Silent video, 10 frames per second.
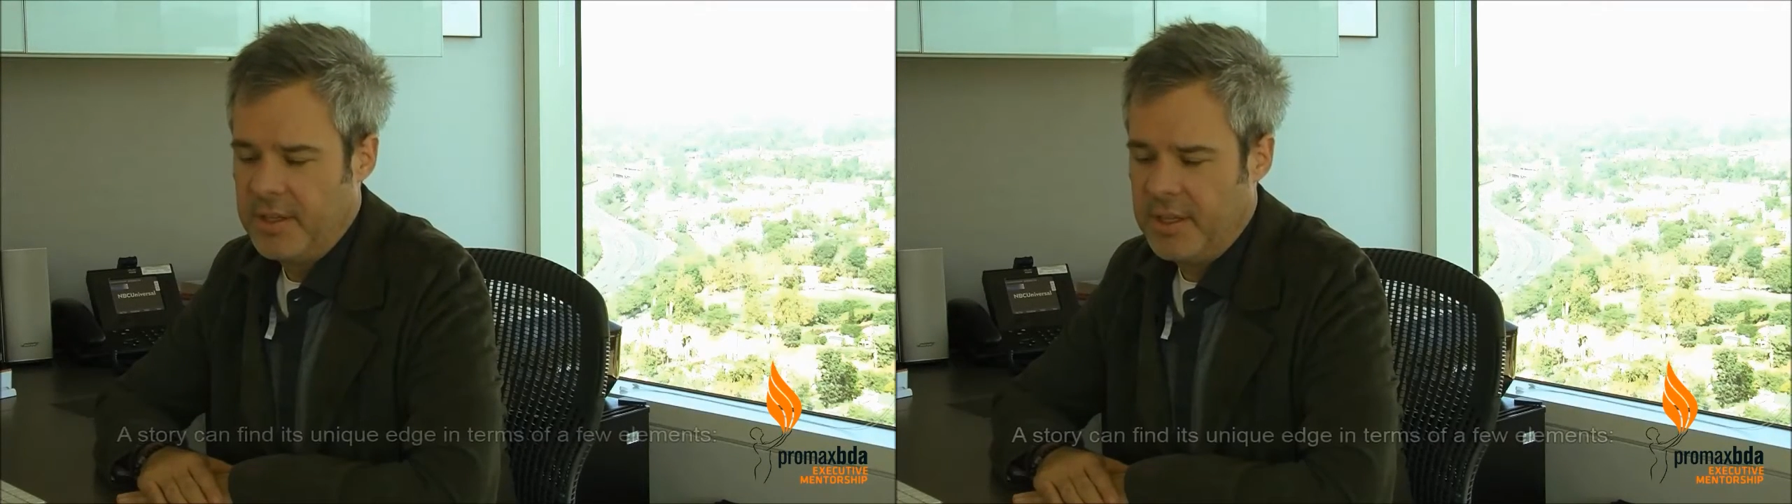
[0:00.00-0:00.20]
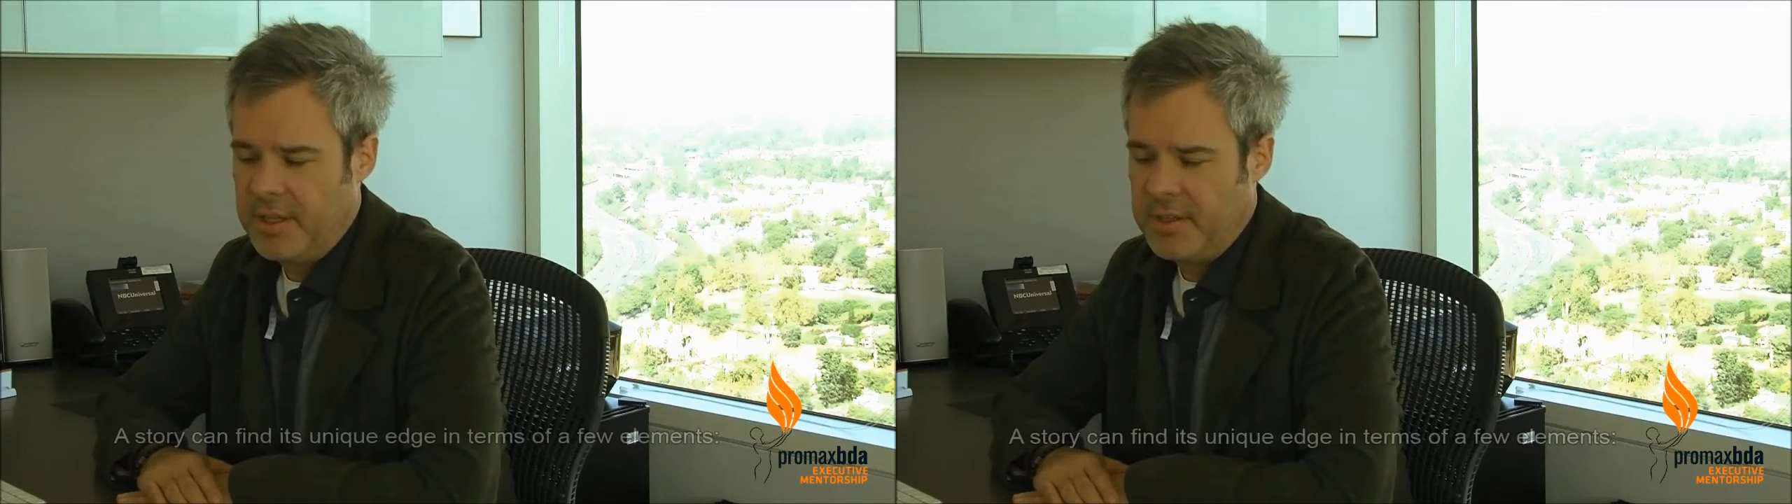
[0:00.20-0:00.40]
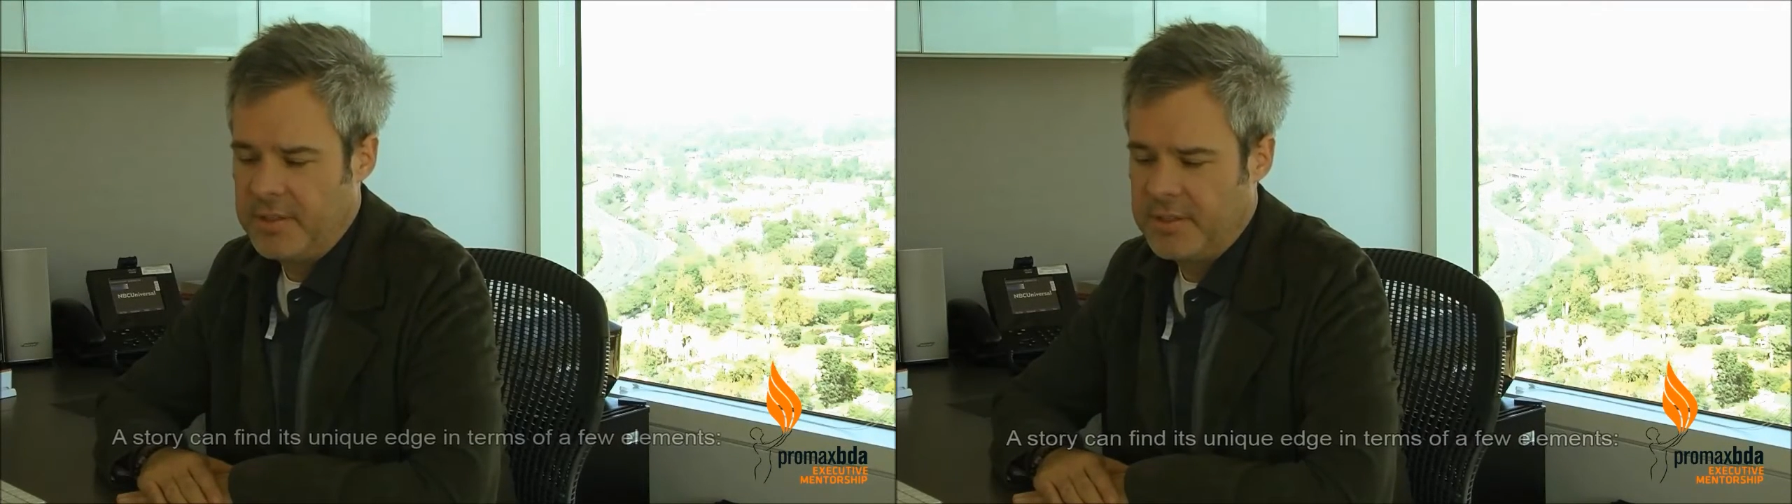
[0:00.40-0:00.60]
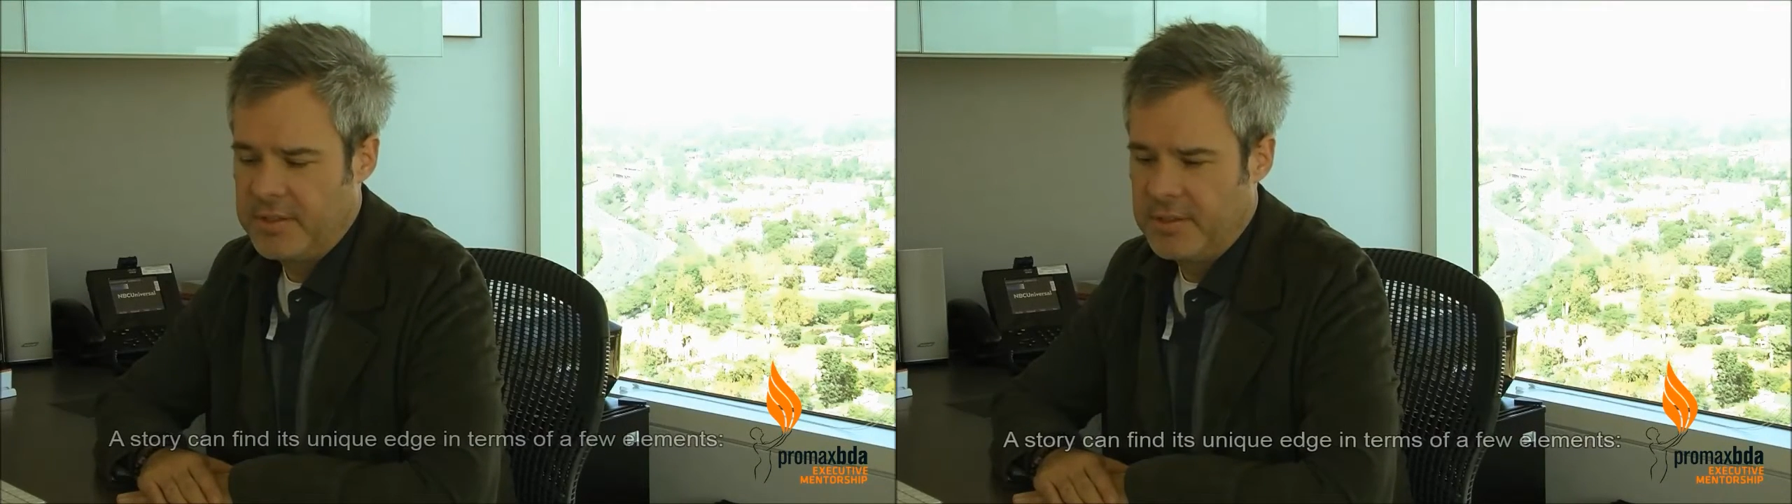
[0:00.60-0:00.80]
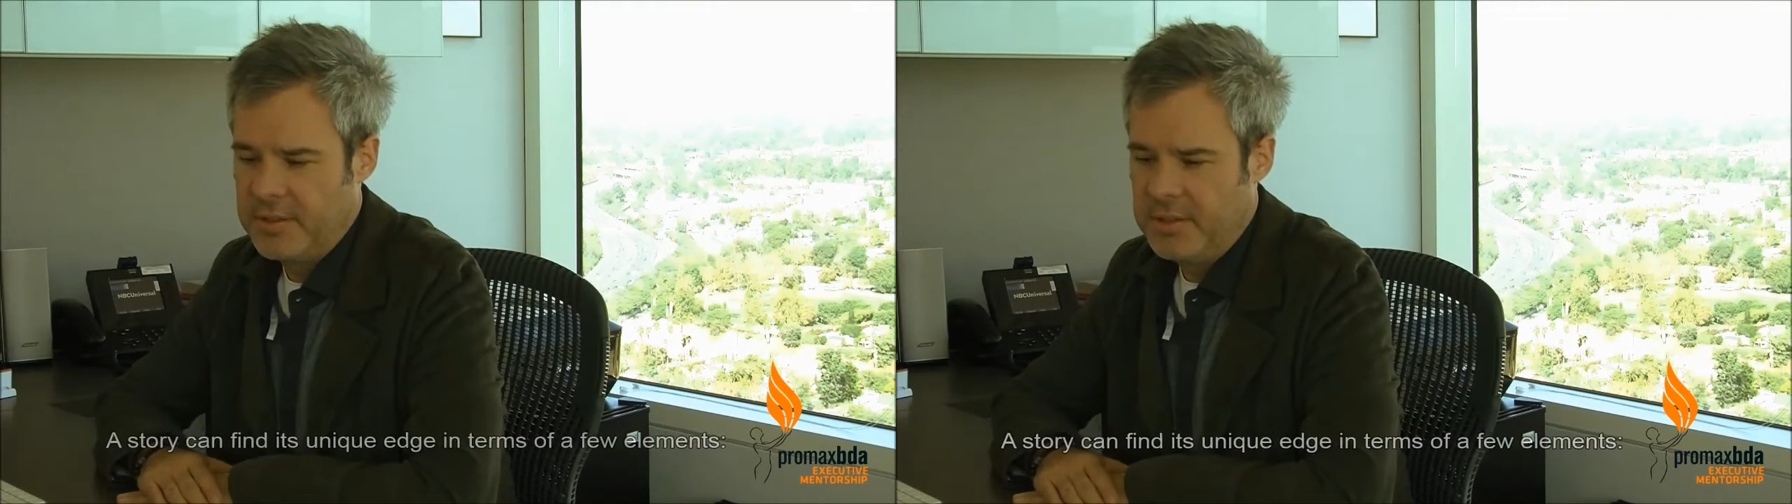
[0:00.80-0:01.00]

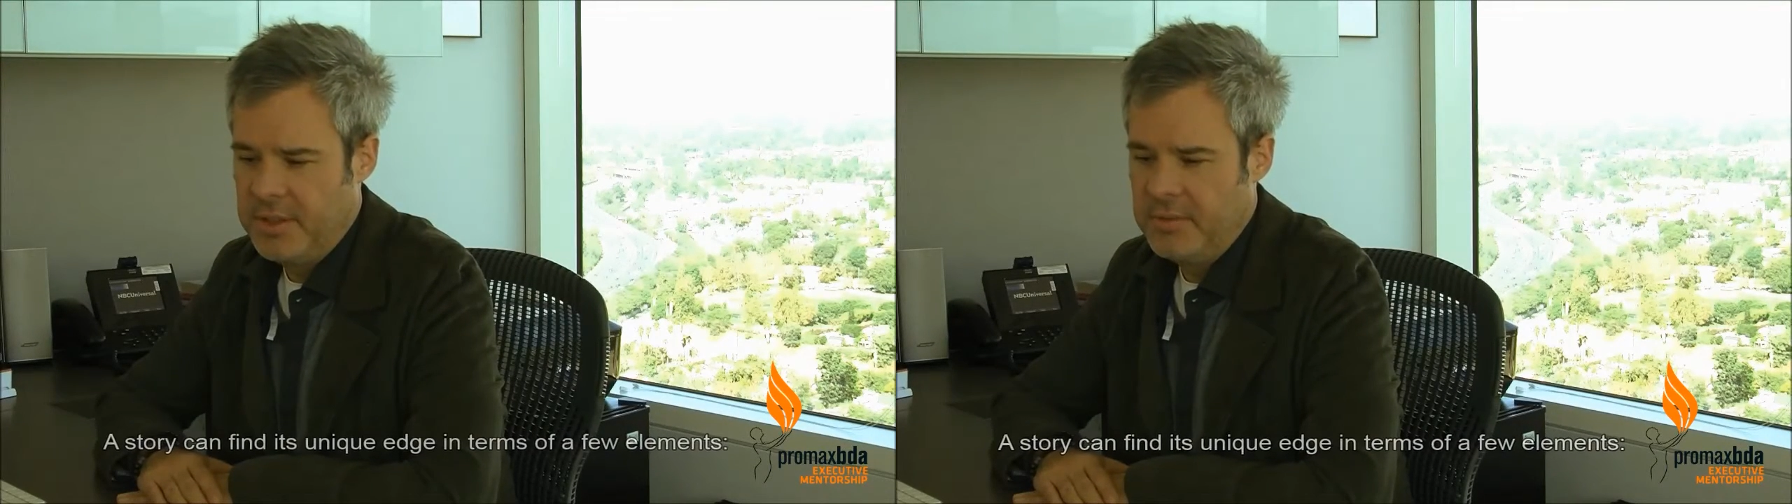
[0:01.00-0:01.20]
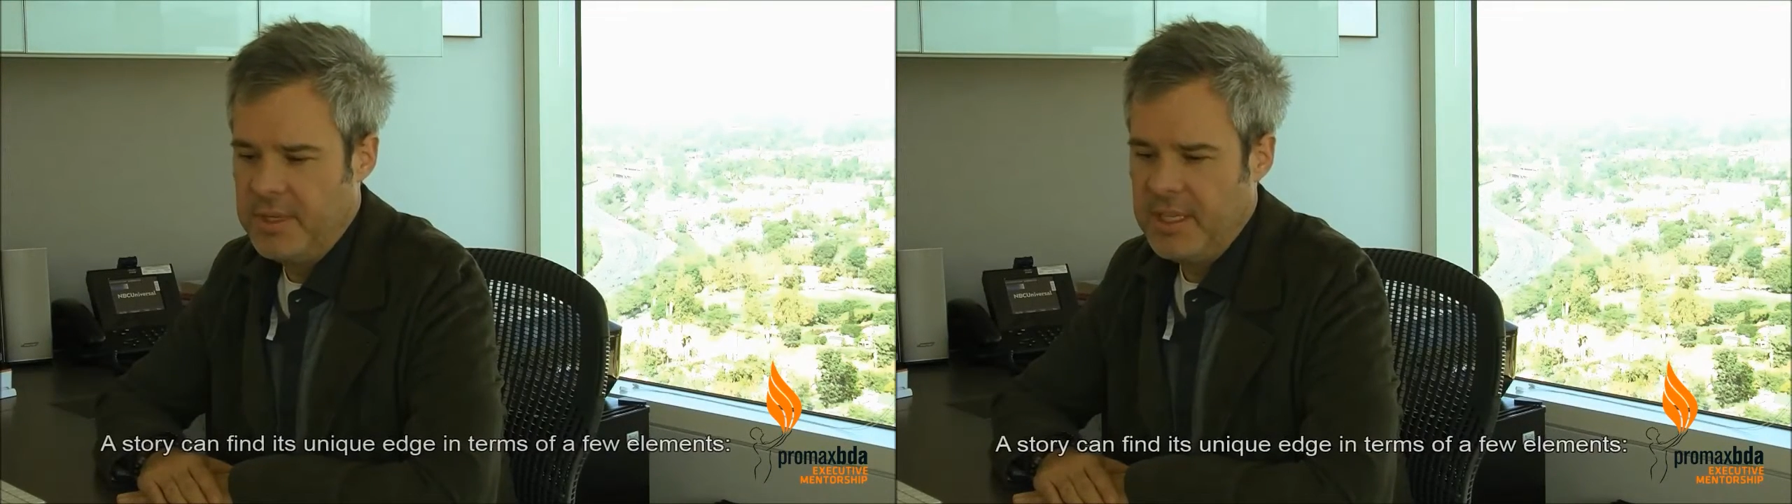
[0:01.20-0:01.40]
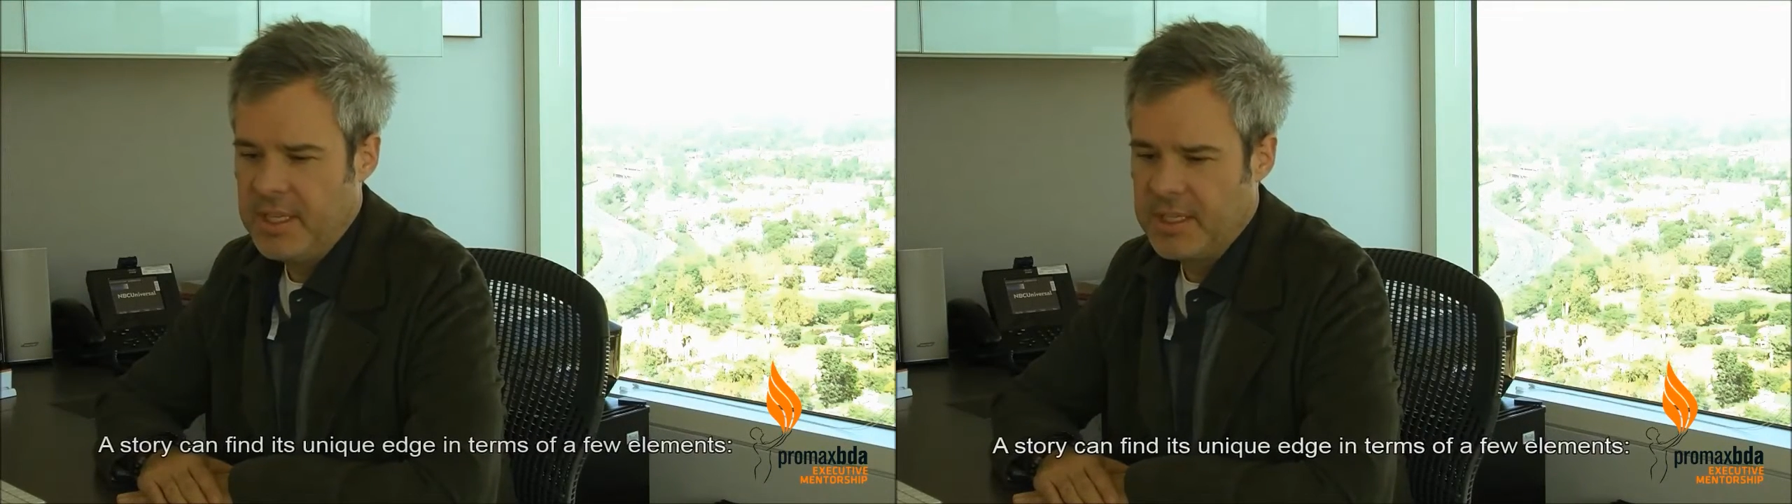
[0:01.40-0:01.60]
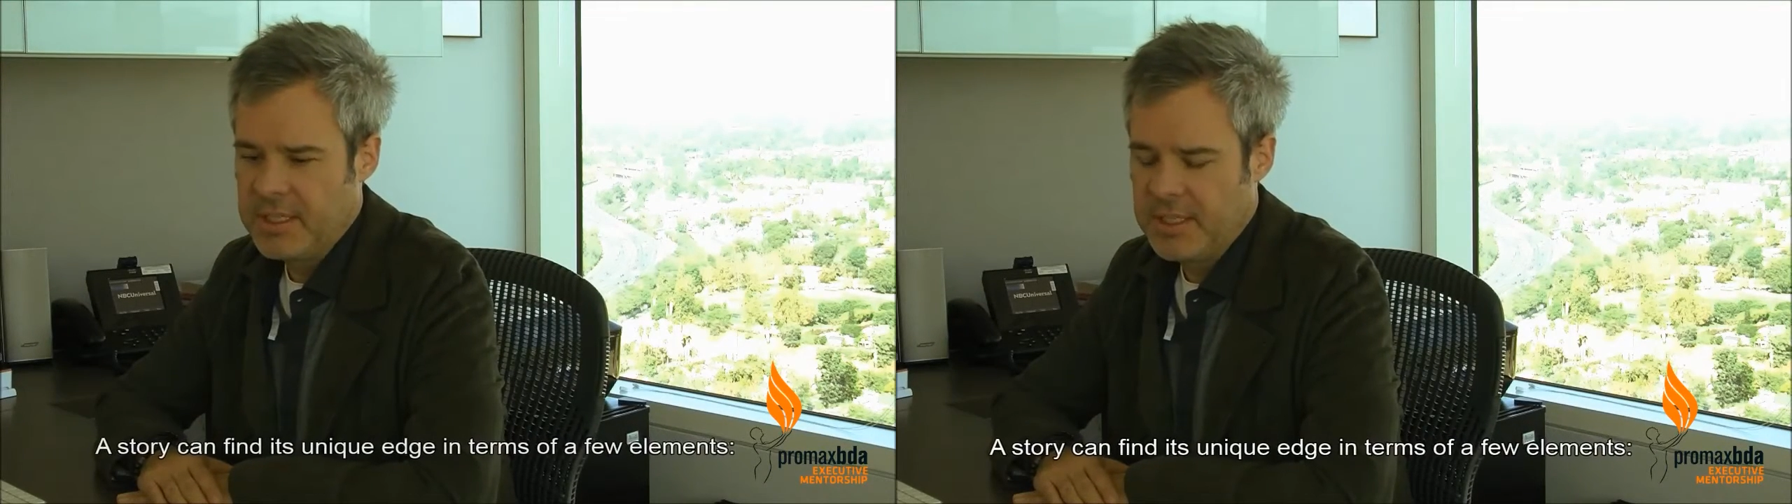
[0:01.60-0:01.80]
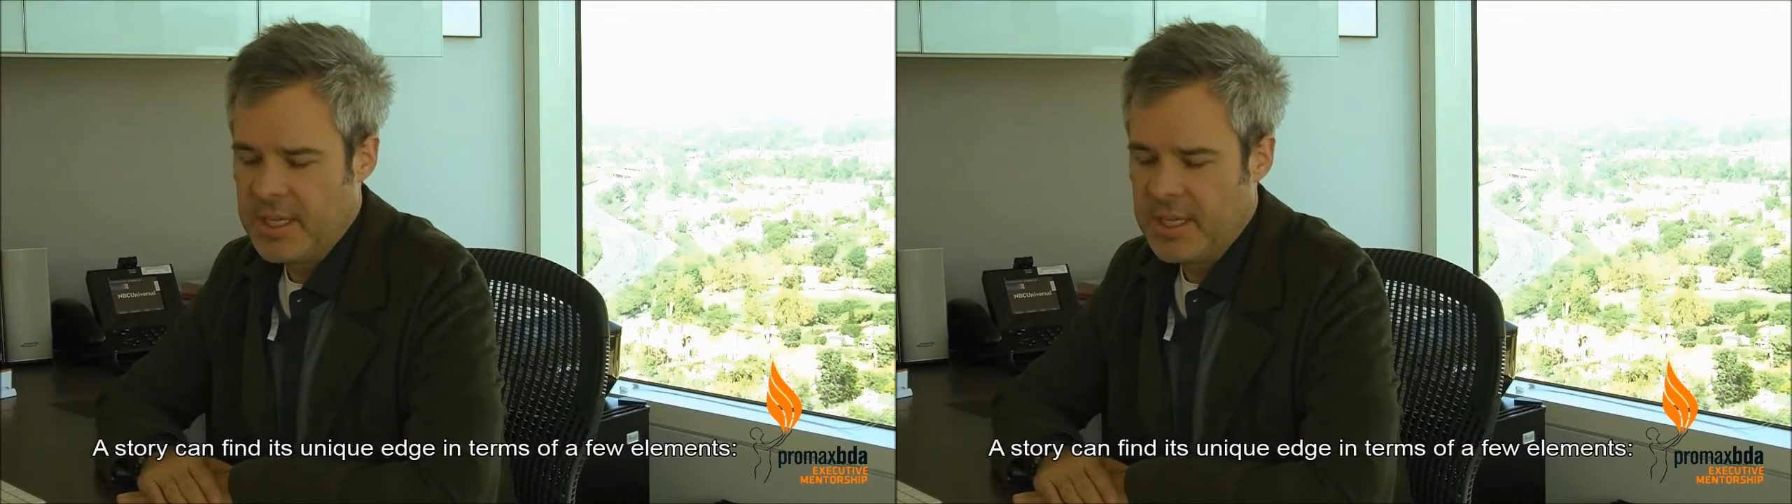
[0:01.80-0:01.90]
its unique